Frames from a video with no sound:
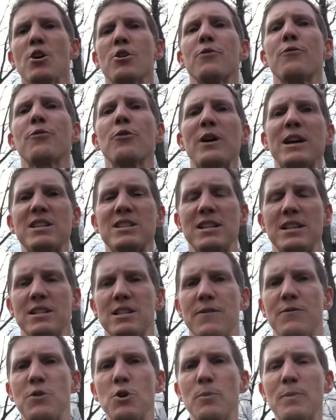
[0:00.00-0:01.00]
For instance,
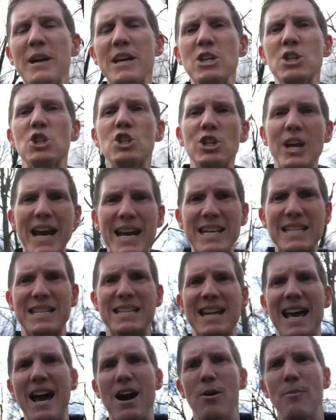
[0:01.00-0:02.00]
if you're being chased
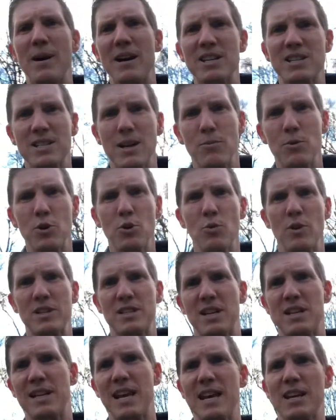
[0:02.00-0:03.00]
down by someone who wants to
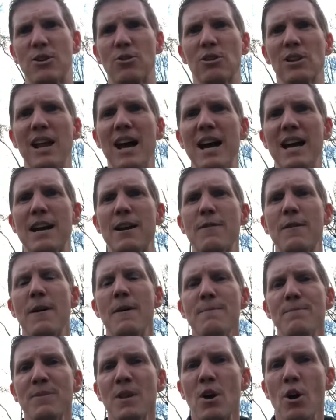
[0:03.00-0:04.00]
take your life,
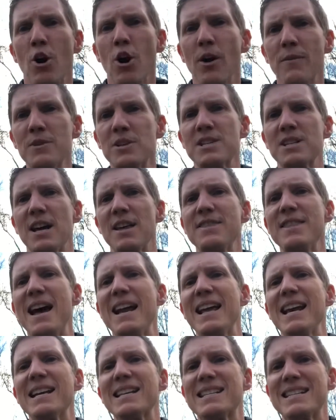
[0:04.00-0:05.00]
all of a sudden that
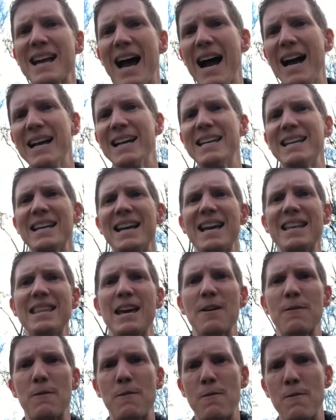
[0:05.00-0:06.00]
anxiety and
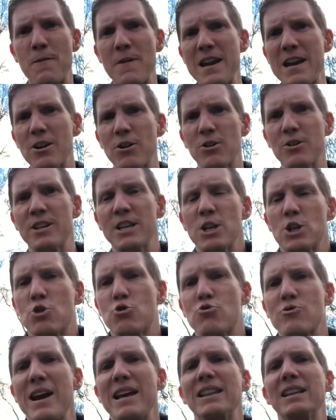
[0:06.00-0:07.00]
that fear, the
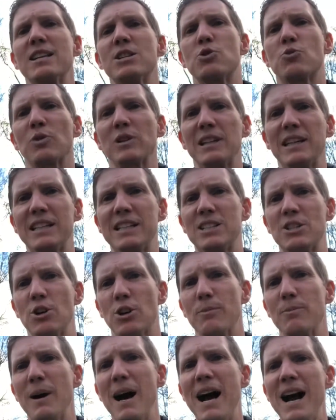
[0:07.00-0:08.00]
adrenaline's released in our
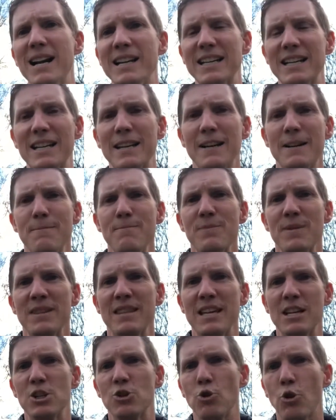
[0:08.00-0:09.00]
body,
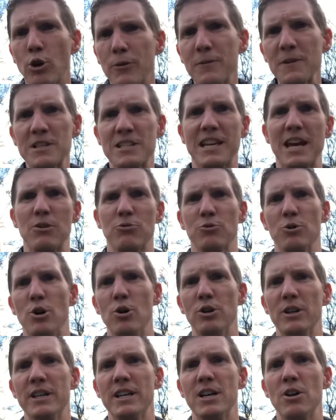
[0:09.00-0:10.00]
the endorphins get
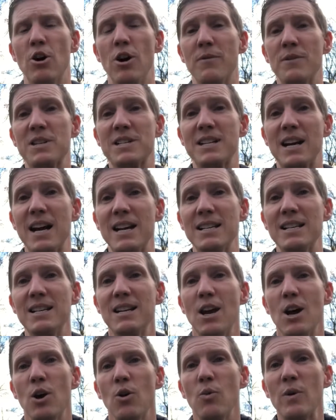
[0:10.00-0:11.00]
rolling, and all of a sudden
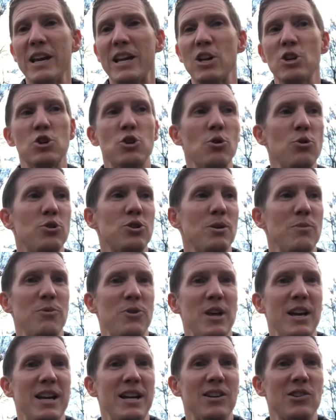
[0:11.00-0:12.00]
we can do some
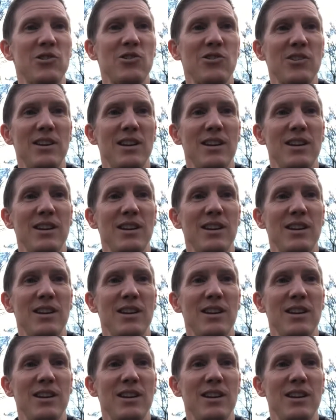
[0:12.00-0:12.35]
things